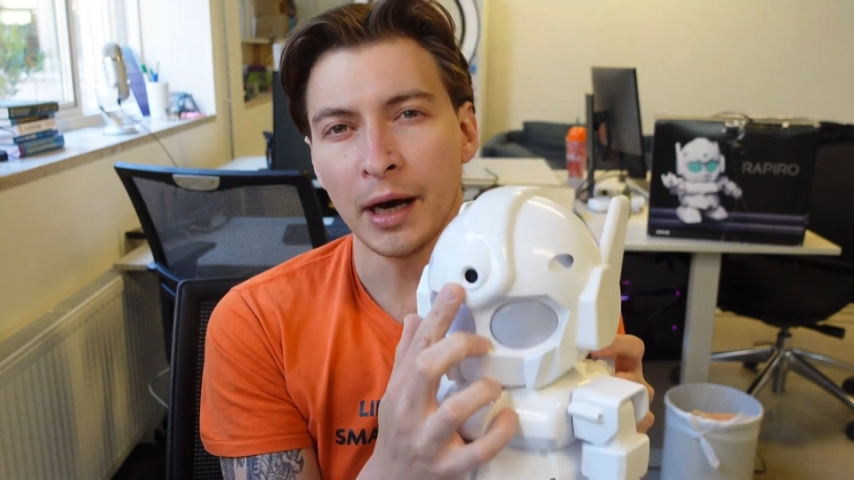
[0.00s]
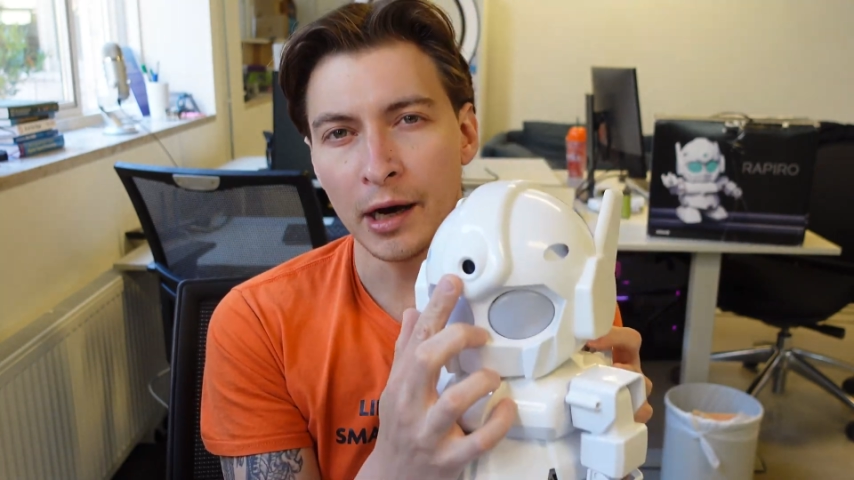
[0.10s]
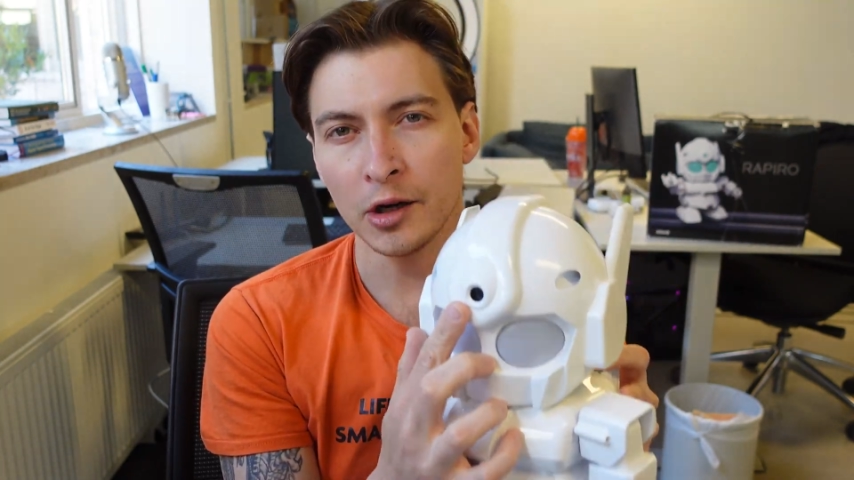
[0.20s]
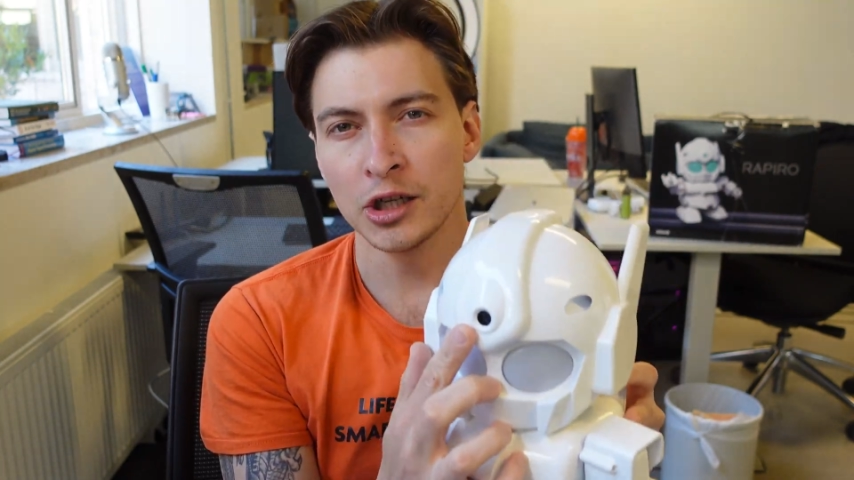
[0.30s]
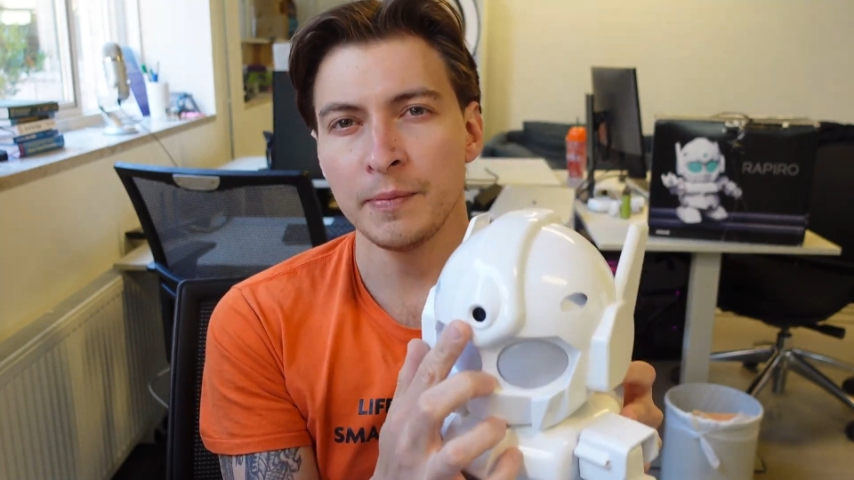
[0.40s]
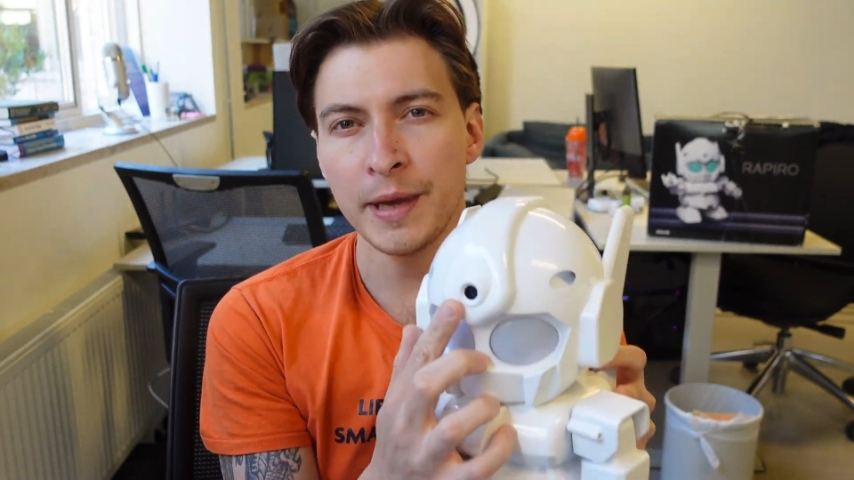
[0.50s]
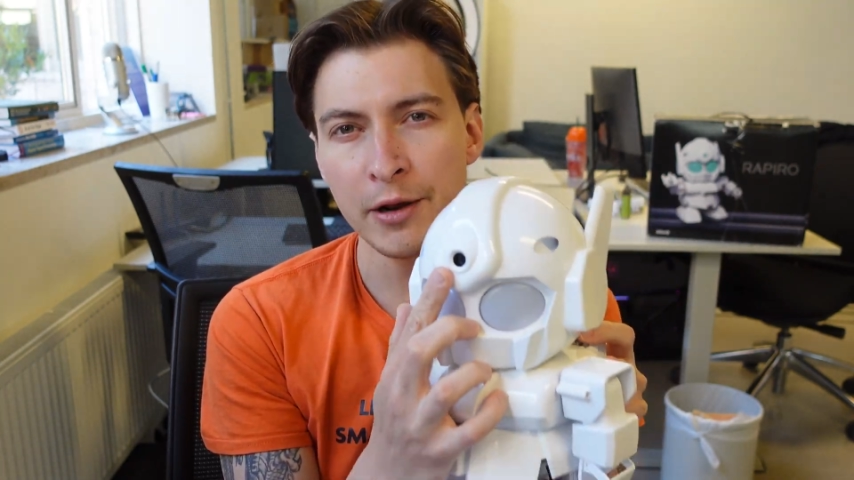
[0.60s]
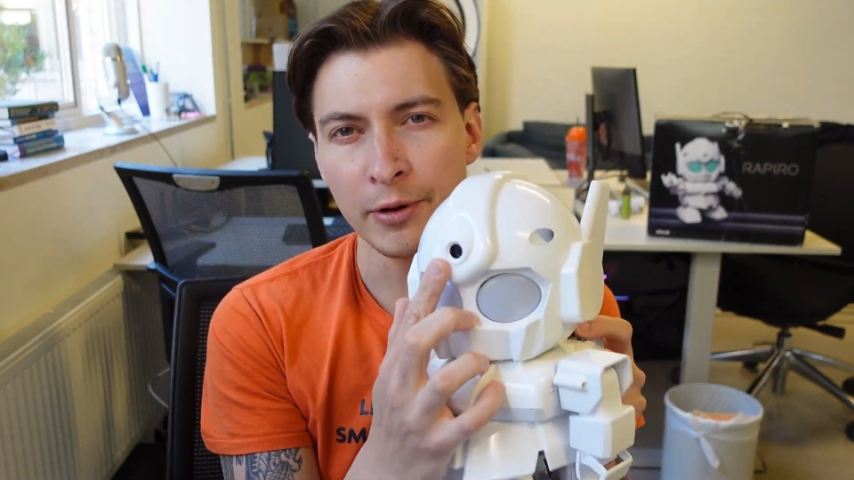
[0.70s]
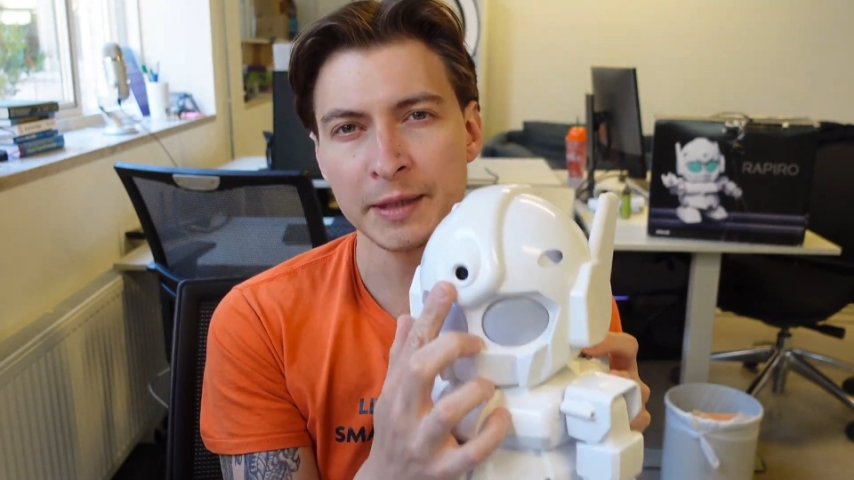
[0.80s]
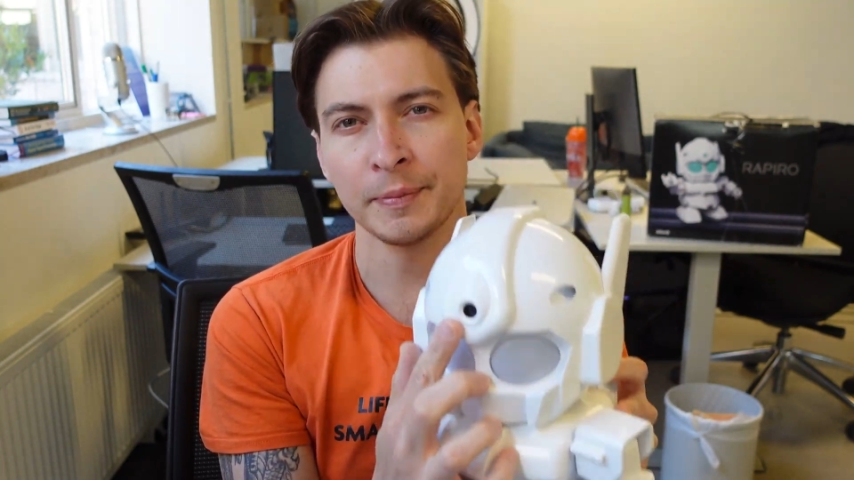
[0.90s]
RGB
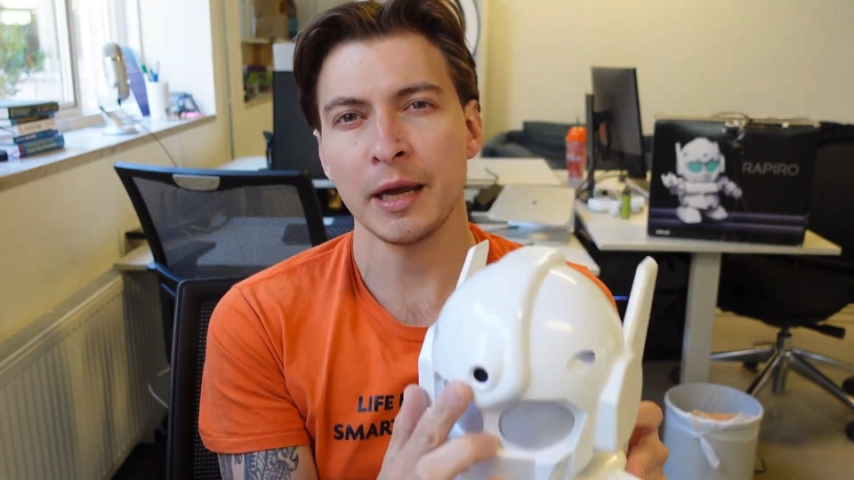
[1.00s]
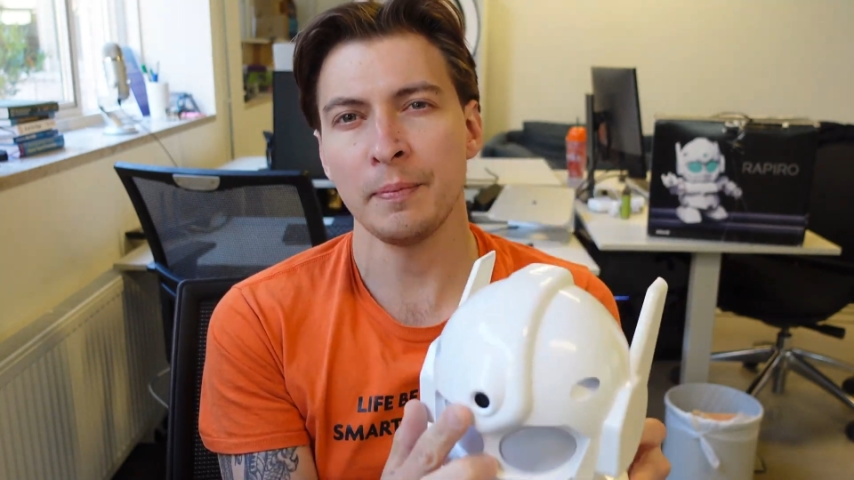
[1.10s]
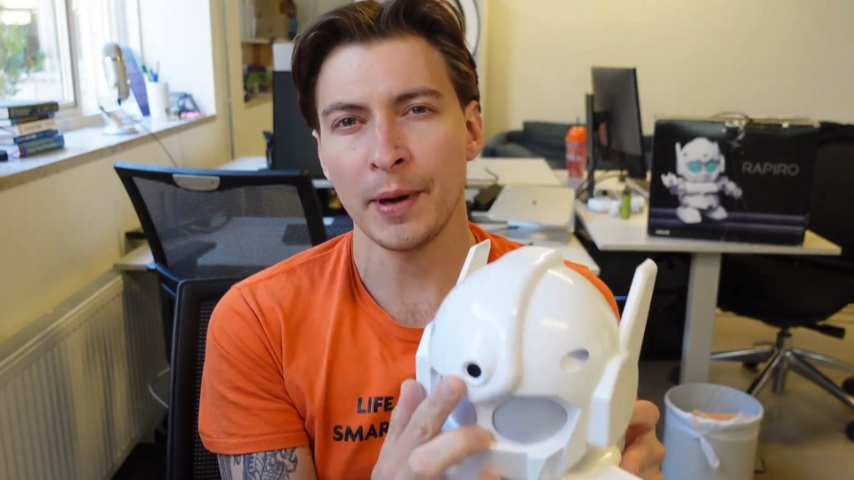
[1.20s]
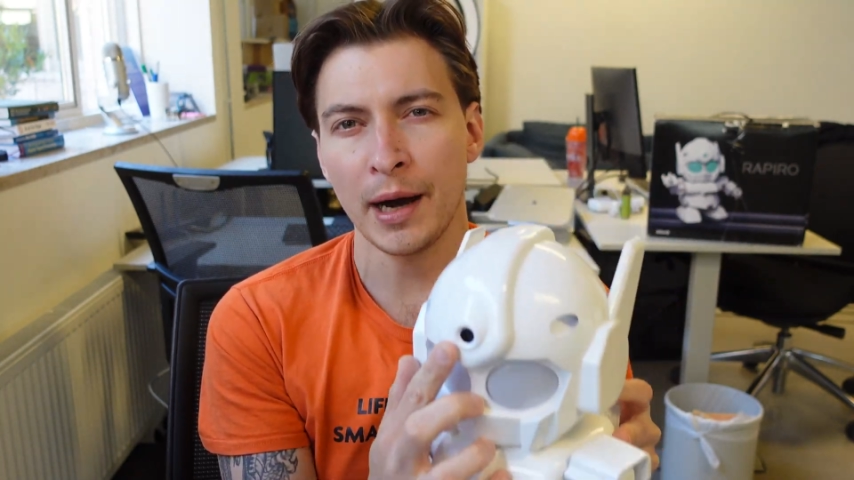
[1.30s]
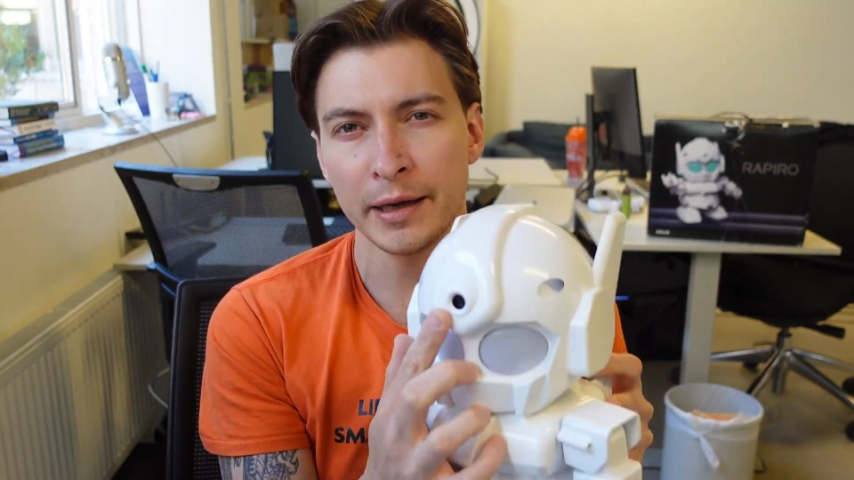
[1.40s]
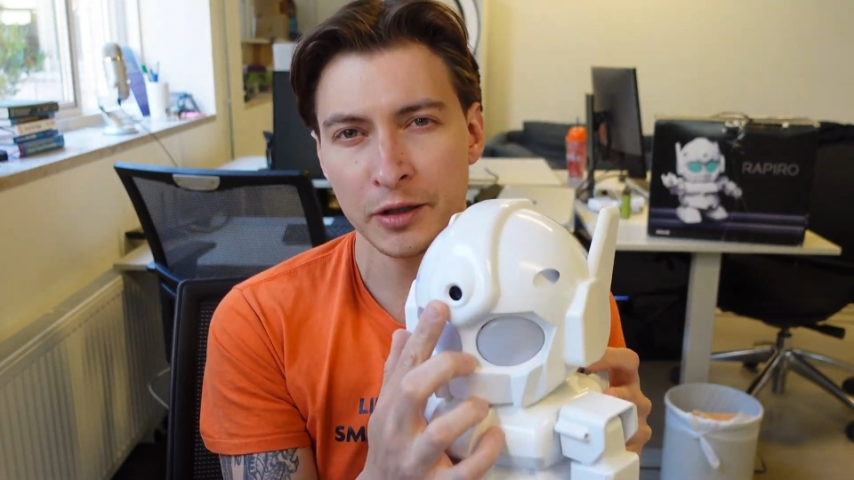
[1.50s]
Raspberry Pi